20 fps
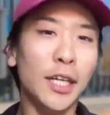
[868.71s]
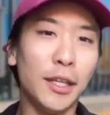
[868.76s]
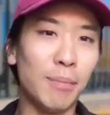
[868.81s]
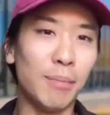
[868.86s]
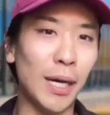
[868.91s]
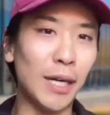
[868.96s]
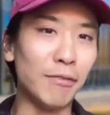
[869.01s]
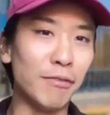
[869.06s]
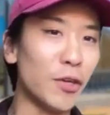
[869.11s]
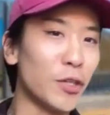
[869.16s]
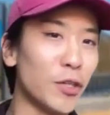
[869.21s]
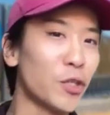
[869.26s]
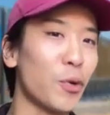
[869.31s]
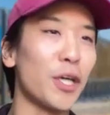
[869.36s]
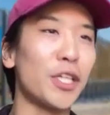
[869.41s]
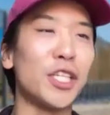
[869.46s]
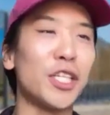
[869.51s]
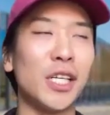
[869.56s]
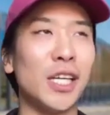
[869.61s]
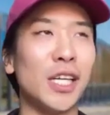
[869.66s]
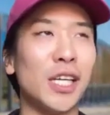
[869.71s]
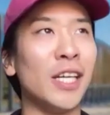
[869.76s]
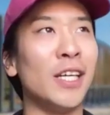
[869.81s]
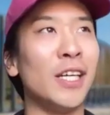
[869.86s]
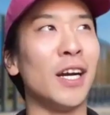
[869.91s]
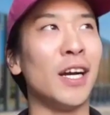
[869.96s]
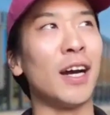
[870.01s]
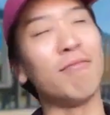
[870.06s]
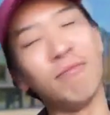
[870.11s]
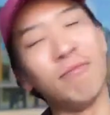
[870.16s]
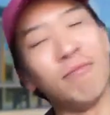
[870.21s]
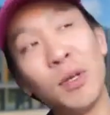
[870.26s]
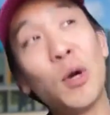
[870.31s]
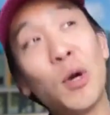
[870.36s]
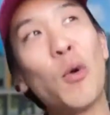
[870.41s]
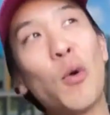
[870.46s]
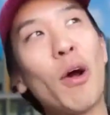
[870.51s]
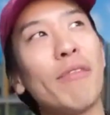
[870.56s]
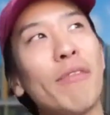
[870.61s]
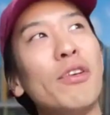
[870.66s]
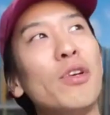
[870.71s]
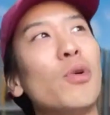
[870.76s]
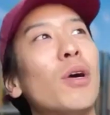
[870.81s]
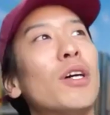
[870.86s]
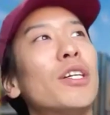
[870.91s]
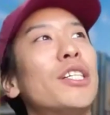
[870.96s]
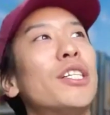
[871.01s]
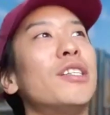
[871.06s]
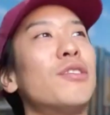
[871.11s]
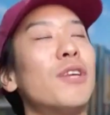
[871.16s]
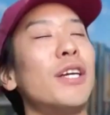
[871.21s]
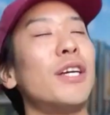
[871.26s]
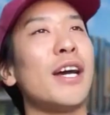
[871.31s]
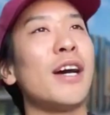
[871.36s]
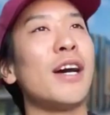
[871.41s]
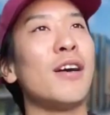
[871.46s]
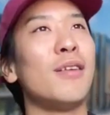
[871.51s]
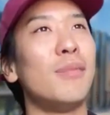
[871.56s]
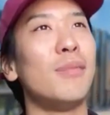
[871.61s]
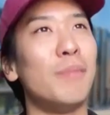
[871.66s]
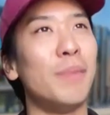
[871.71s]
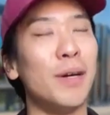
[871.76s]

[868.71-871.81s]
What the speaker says: My first question here, I have quite a few questions right now,